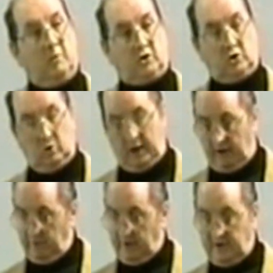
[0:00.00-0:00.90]
but you
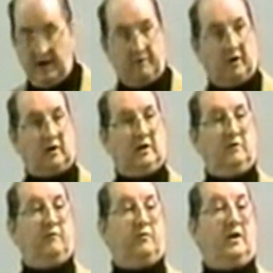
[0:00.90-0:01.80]
have never
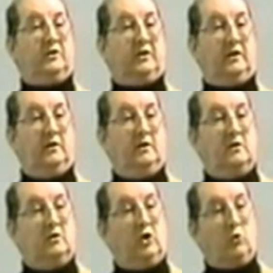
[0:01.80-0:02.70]
confronted
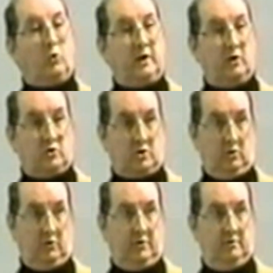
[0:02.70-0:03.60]
the real
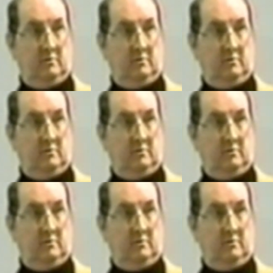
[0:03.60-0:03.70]
truth.